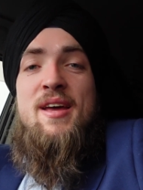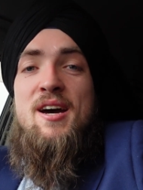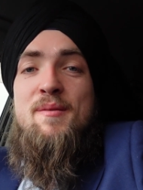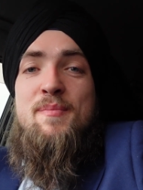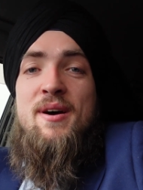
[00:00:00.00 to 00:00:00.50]

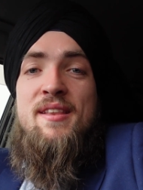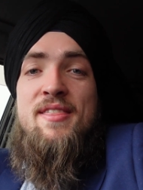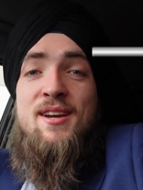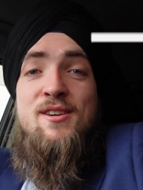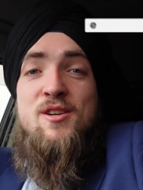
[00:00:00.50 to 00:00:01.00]
now but
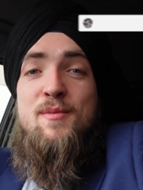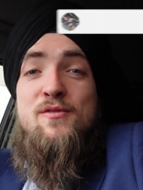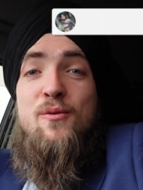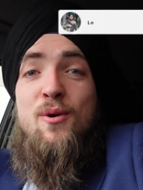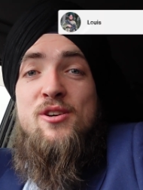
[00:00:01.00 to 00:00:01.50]
thank you so much
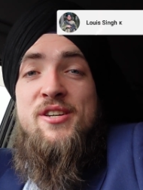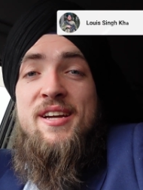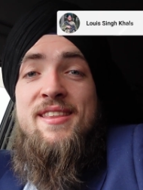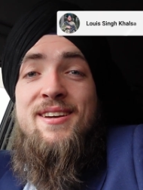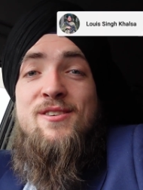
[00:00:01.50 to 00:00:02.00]
for
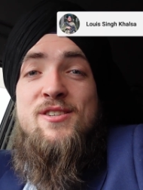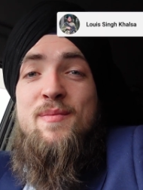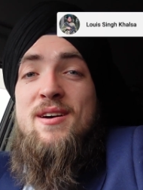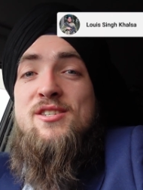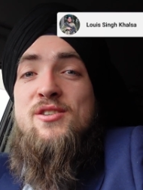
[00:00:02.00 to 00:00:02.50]
watching thank you so
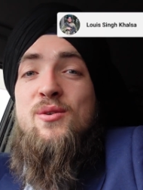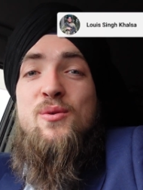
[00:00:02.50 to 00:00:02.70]
much to